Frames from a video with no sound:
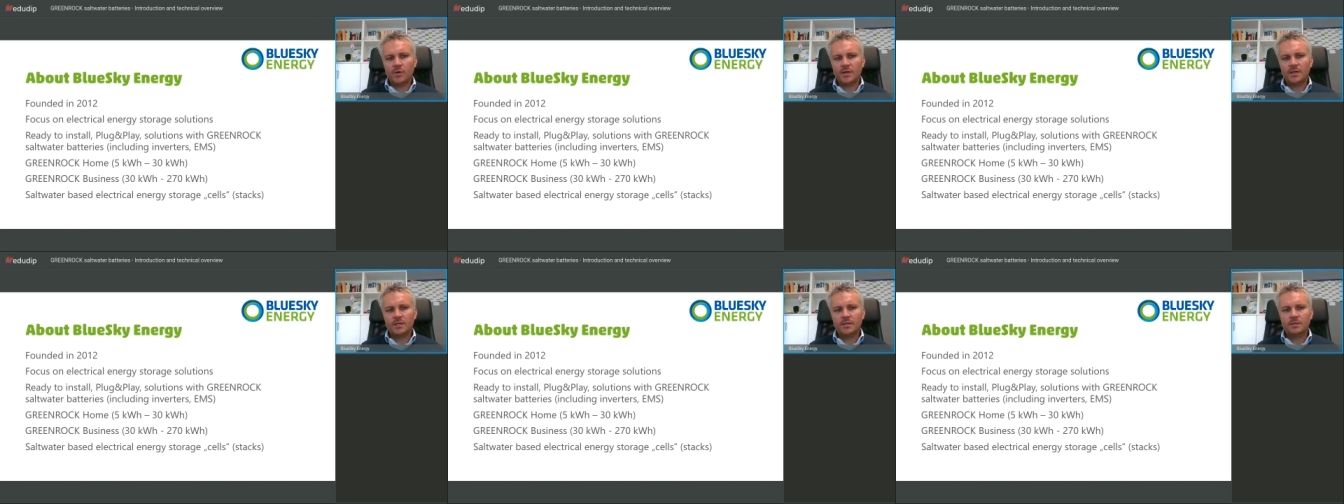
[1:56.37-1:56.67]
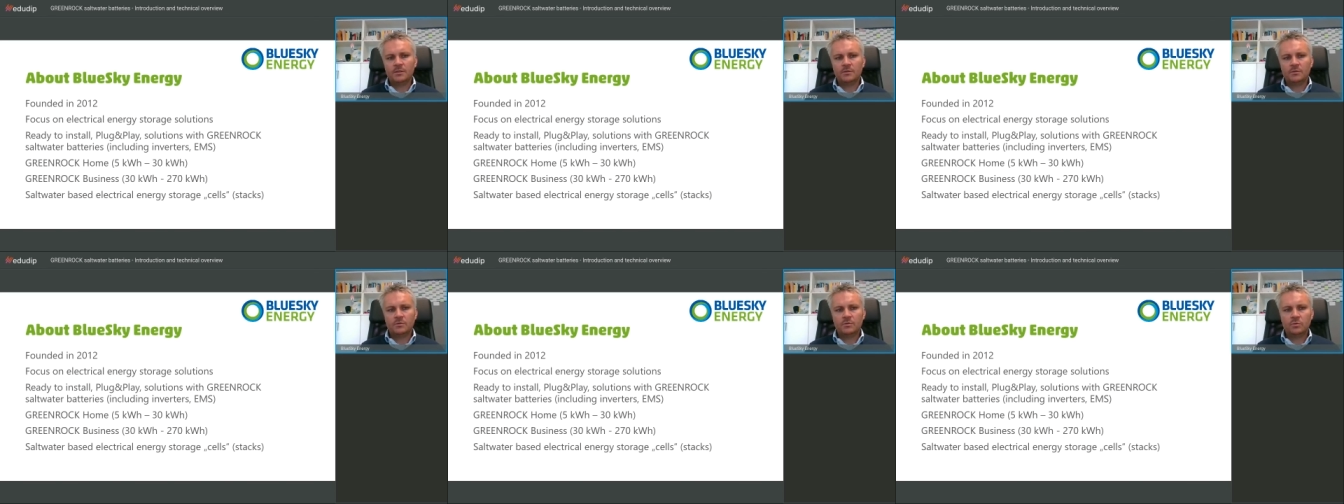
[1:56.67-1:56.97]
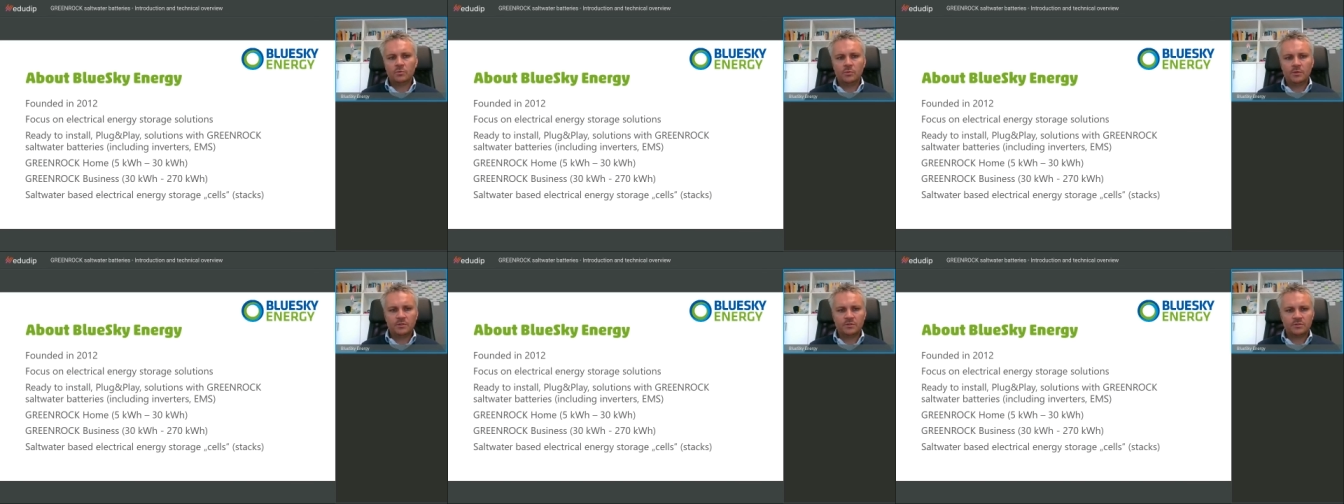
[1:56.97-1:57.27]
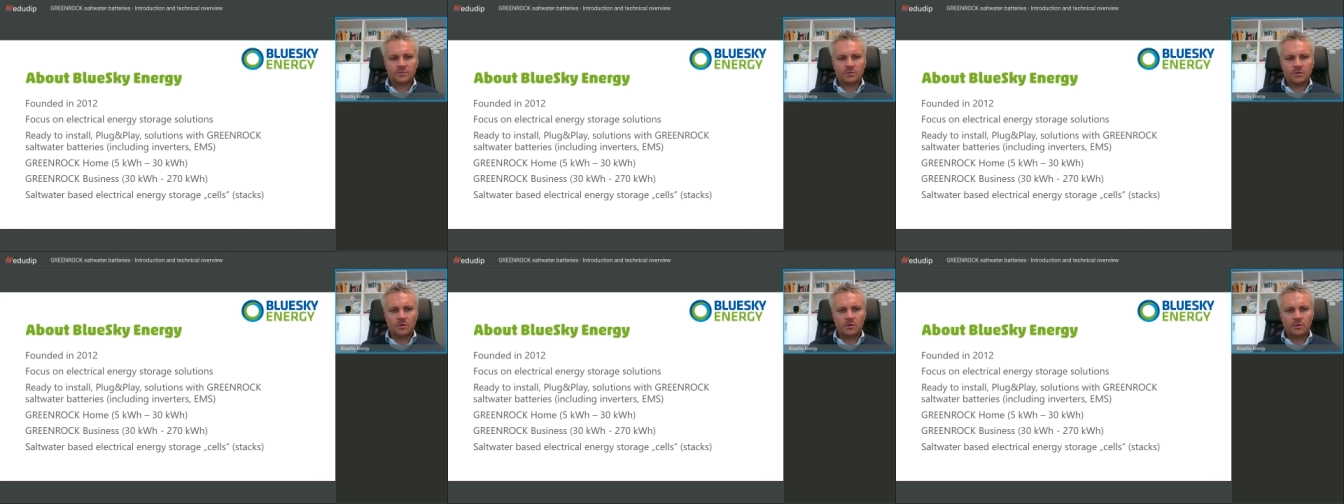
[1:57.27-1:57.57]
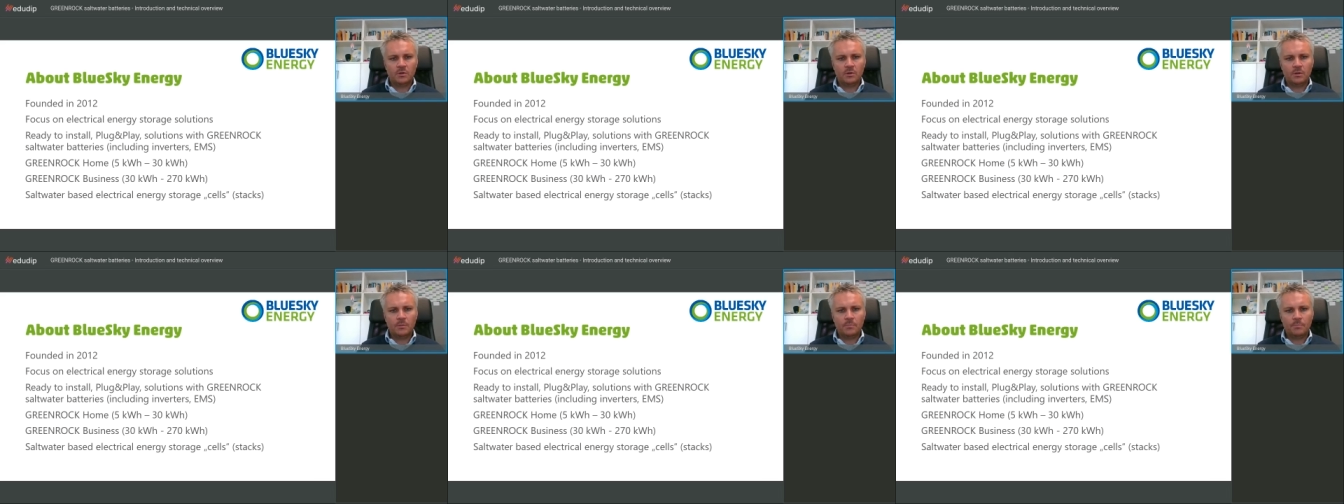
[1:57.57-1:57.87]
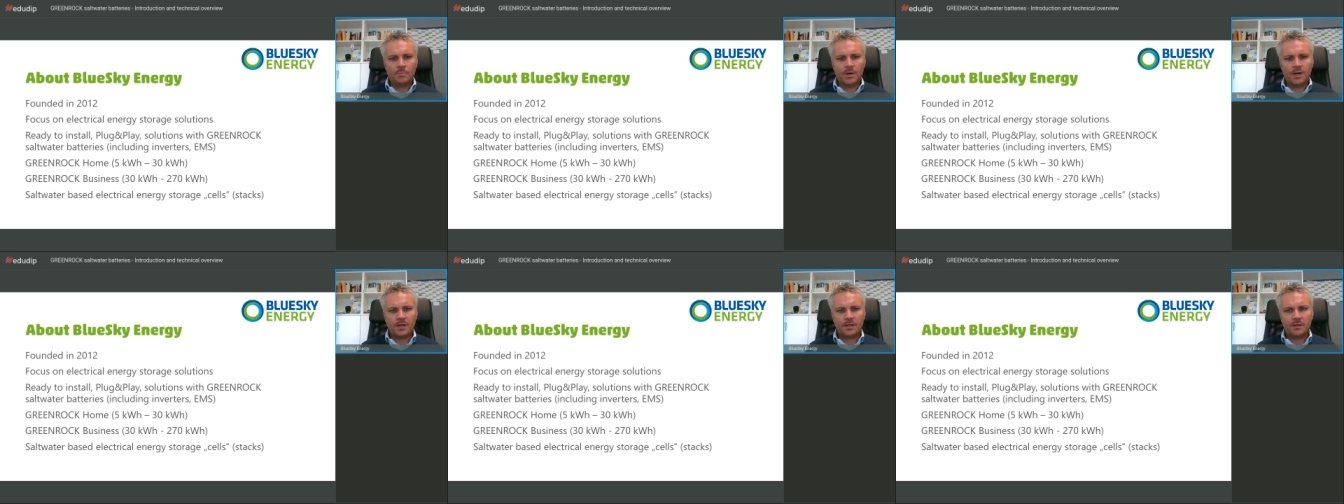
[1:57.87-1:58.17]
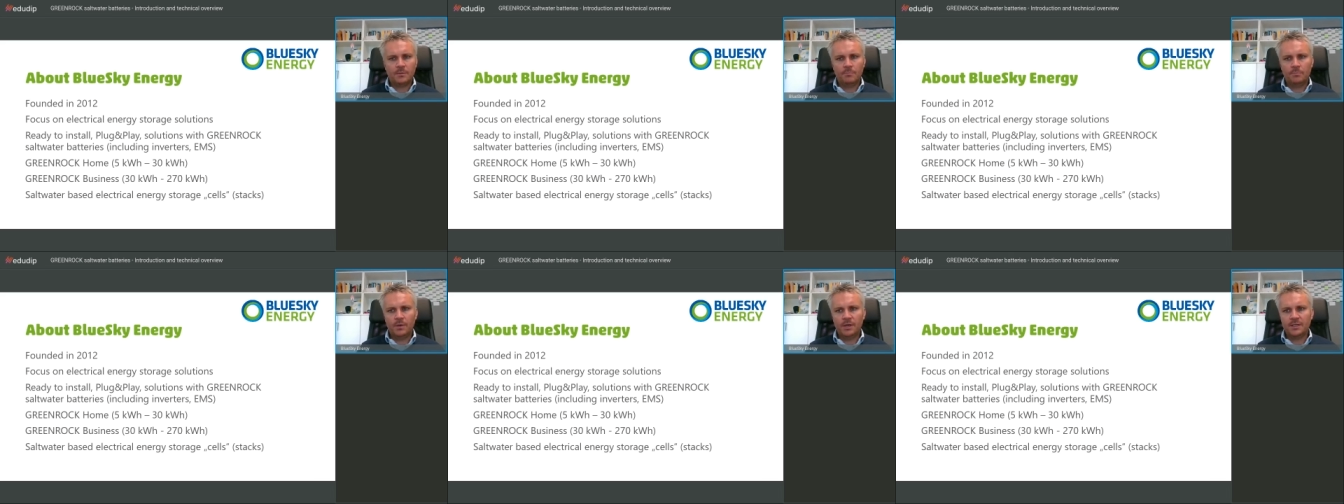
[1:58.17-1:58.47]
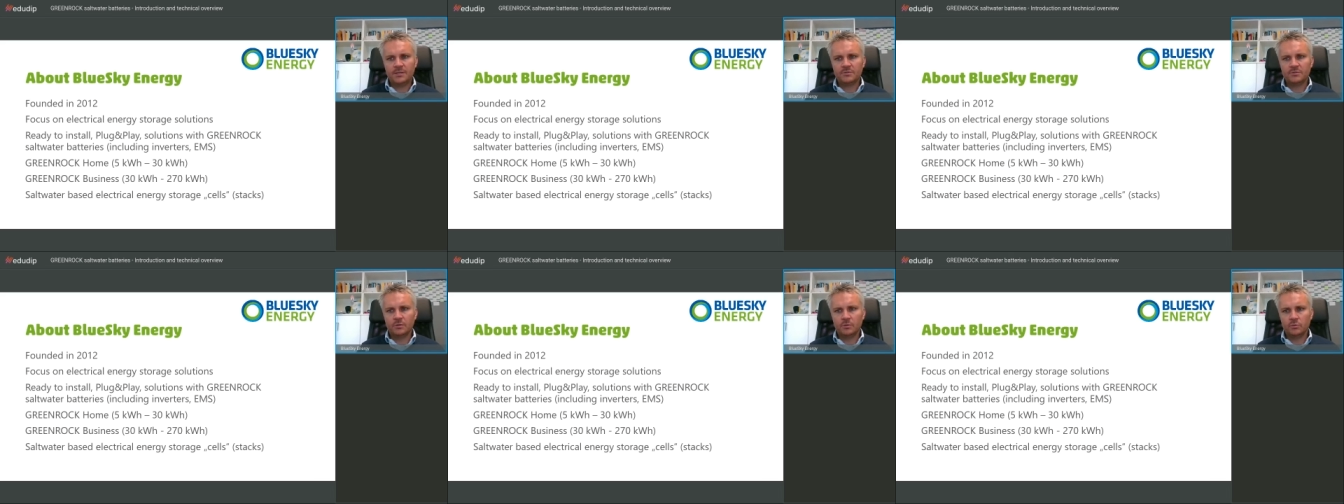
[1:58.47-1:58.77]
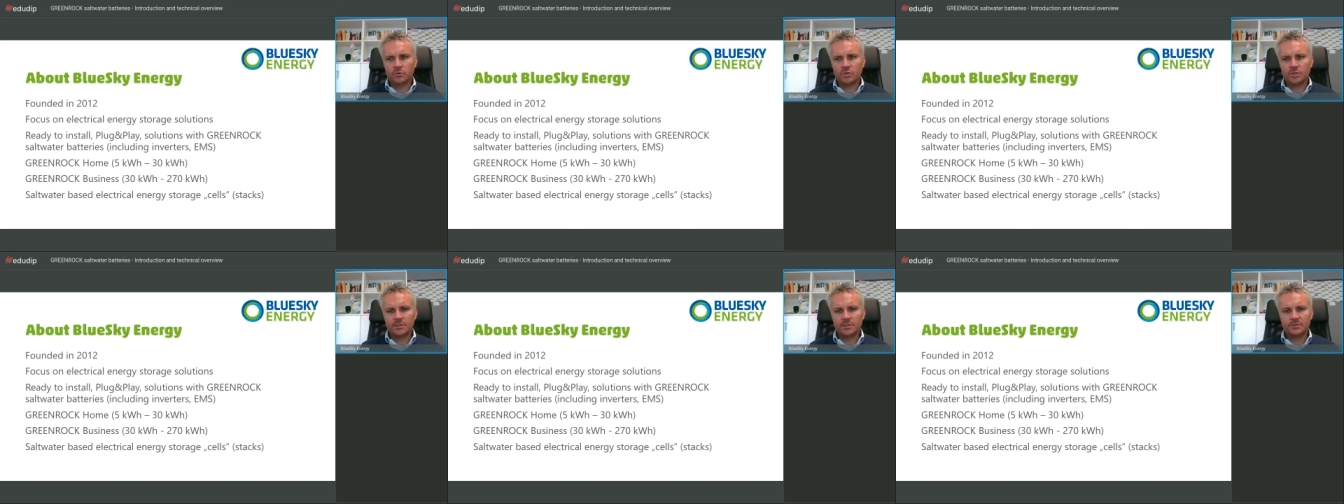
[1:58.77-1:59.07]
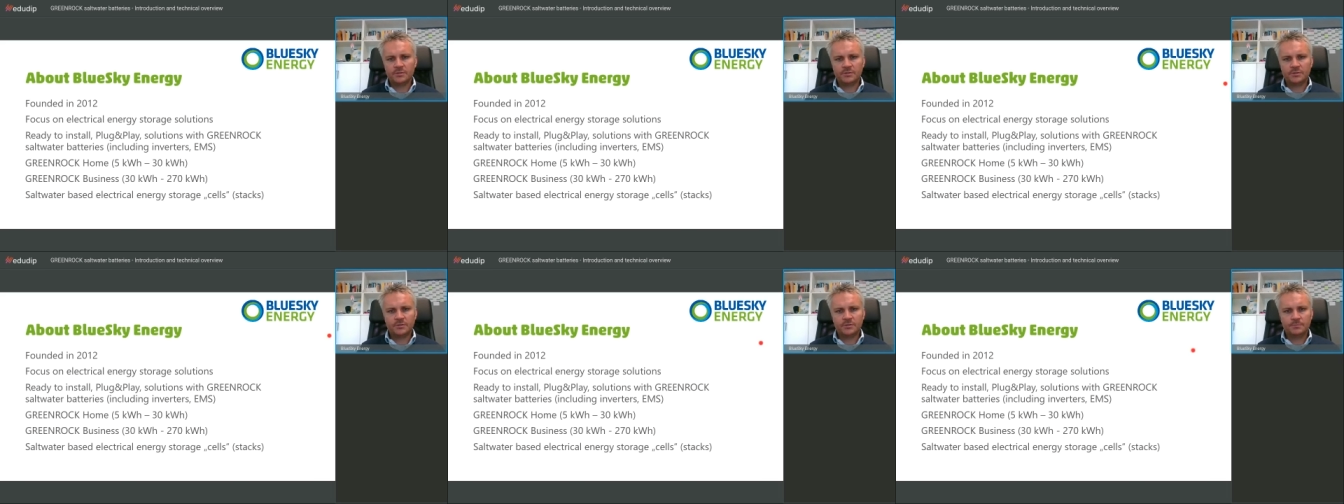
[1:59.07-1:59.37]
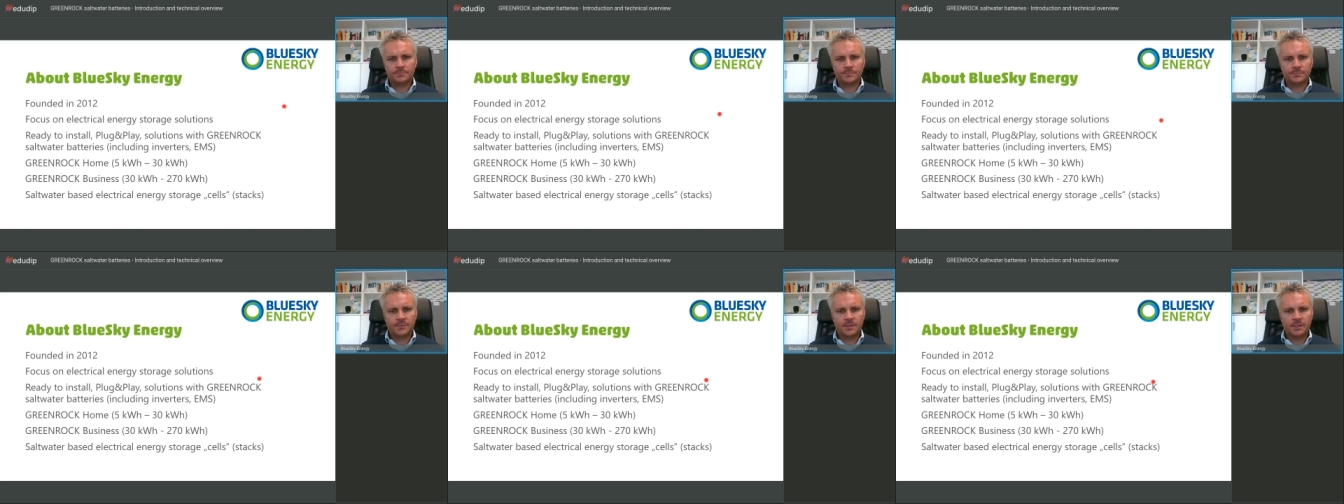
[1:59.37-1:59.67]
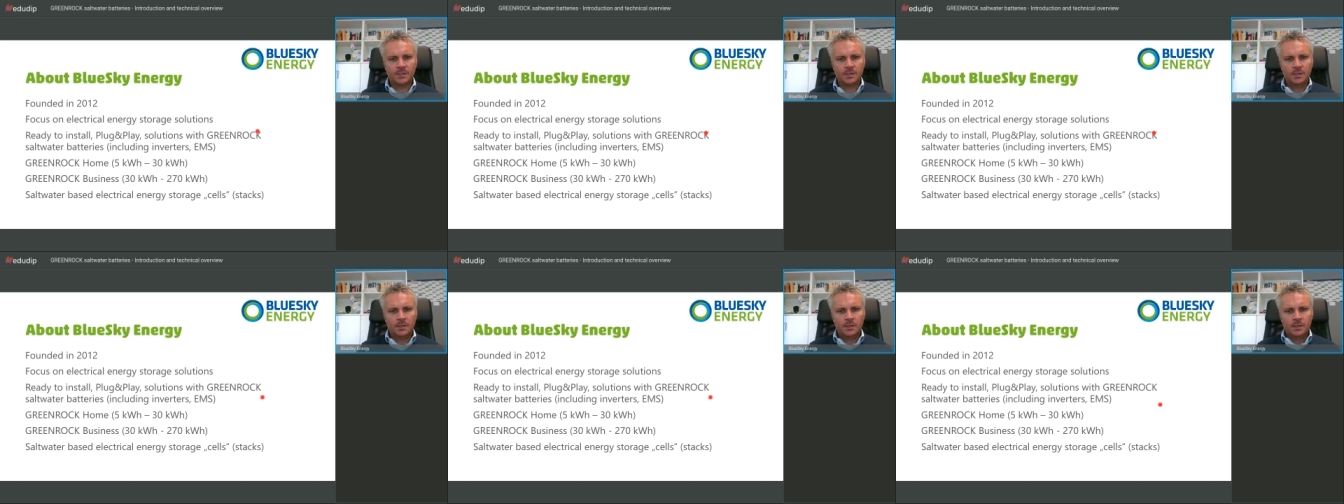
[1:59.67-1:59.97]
solutions. We call it GREENROCK.